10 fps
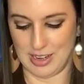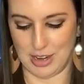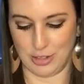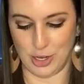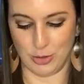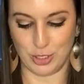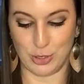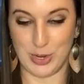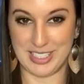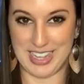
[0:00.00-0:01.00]
Now don't
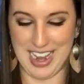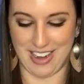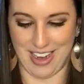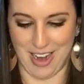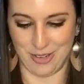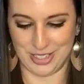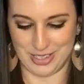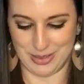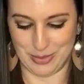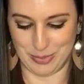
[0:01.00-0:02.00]
squeeze the air out,
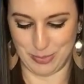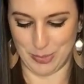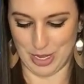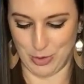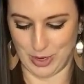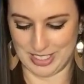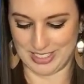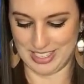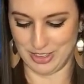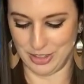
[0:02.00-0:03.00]
but you want to
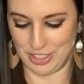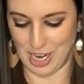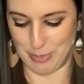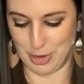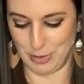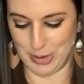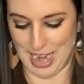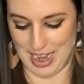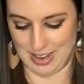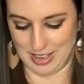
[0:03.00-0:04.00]
seal the top of your
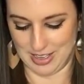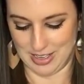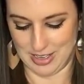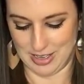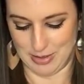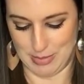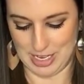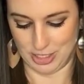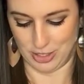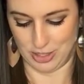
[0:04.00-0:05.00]
bag.
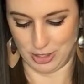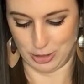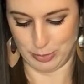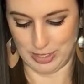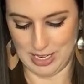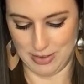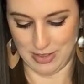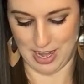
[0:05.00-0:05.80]
Make sure that there's plenty of